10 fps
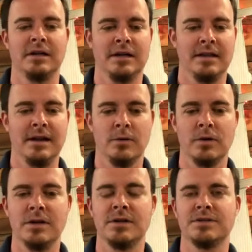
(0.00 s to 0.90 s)
There
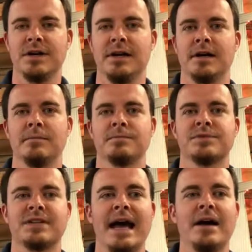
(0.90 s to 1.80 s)
was
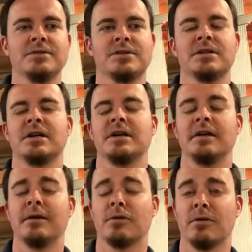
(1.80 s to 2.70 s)
scouts.
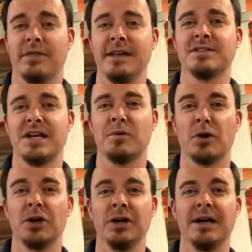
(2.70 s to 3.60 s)
There were things that were
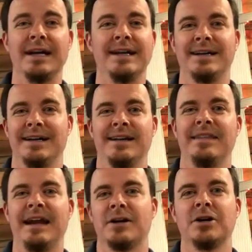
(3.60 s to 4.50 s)
good
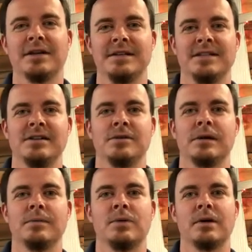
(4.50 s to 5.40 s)
that I couldn't continue
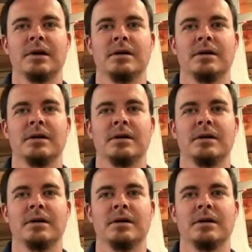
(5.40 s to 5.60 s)
anymore.